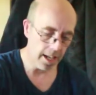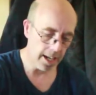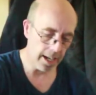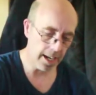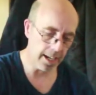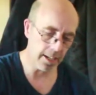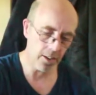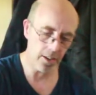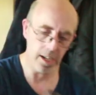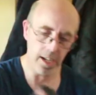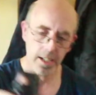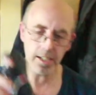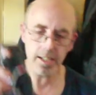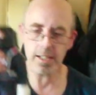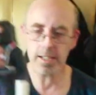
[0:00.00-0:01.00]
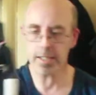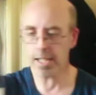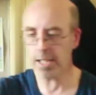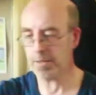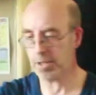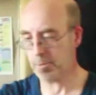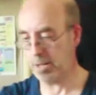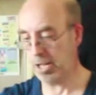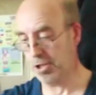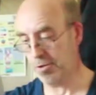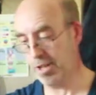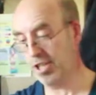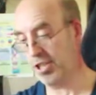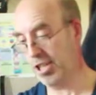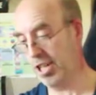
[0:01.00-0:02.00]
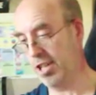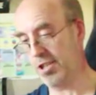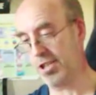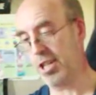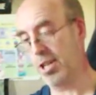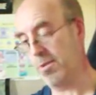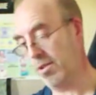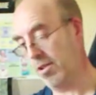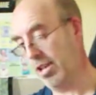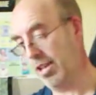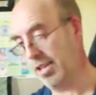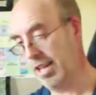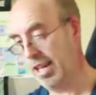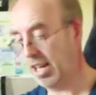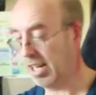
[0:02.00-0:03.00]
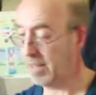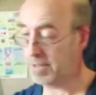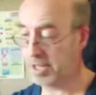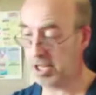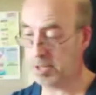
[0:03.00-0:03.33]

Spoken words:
And I had another Space Ranger. So like, yeah, I love these